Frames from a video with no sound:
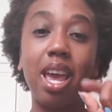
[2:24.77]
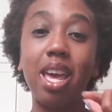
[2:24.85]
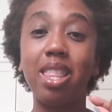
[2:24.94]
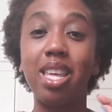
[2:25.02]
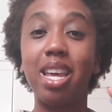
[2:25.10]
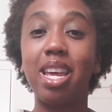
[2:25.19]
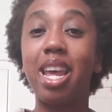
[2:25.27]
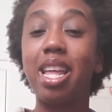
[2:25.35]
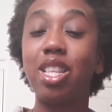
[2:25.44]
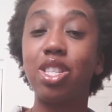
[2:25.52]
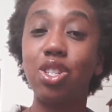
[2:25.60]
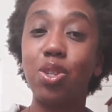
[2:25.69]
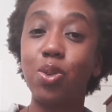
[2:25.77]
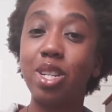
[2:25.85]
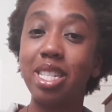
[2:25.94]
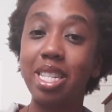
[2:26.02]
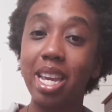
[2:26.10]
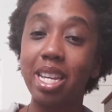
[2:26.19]
and then I listen to it
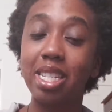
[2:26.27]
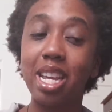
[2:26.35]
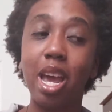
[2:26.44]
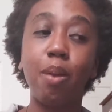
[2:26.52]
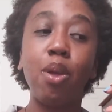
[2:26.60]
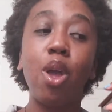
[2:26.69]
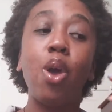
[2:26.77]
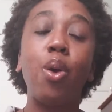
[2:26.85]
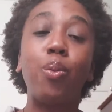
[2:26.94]
a second time